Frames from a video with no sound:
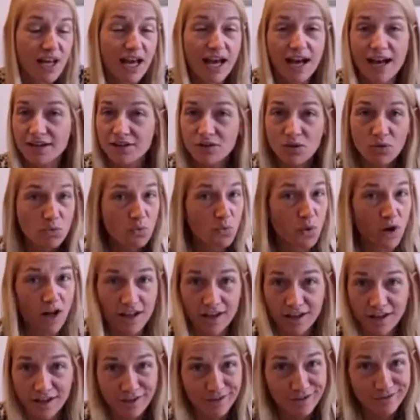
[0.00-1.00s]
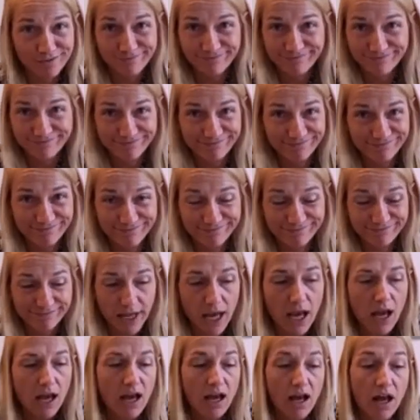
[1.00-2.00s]
I don't wallow,
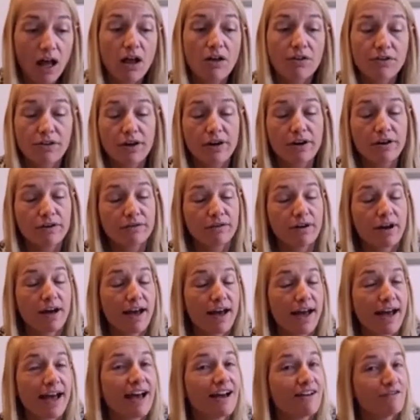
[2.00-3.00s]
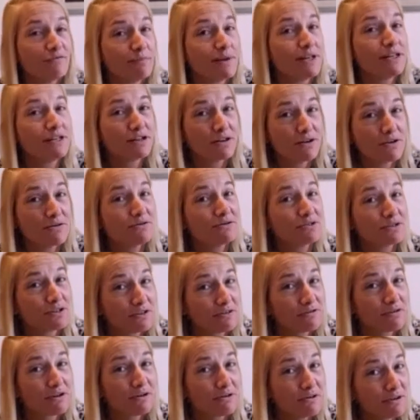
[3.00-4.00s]
although I have been known to
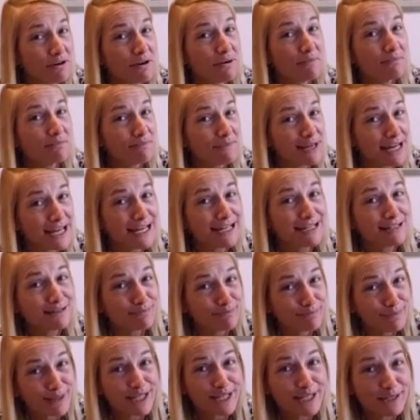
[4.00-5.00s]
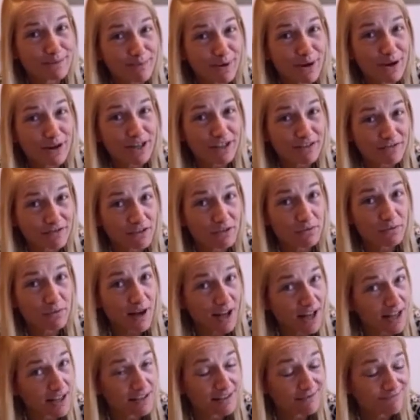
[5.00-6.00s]
throw a mean pity party for
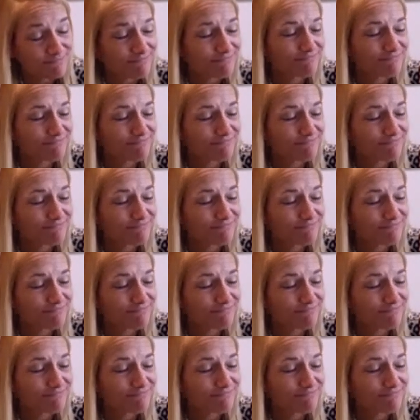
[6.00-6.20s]
one.